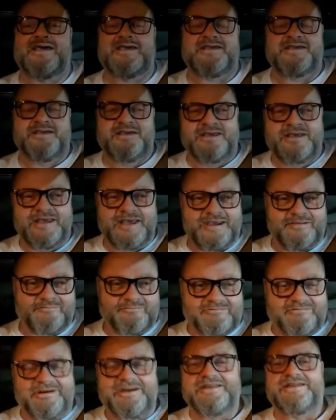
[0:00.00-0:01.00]
I'm really
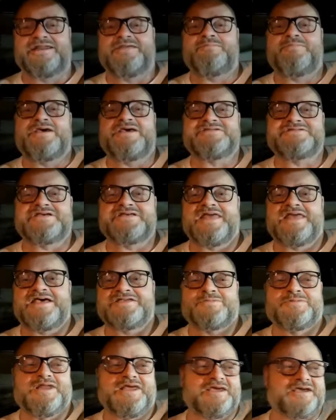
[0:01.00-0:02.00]
busy, that's when they
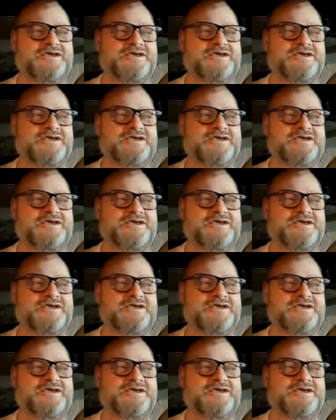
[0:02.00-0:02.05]
call.